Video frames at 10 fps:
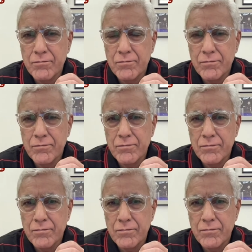
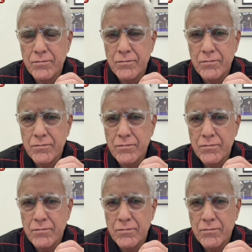
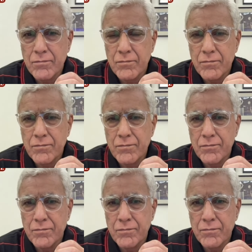
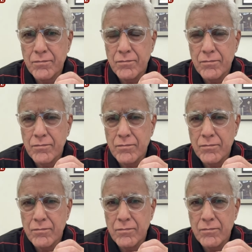
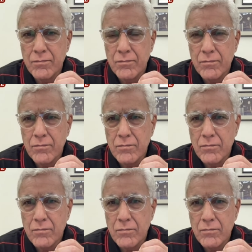
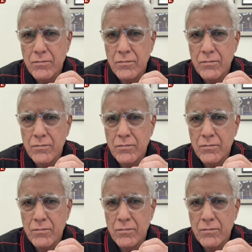The person shown says nothing.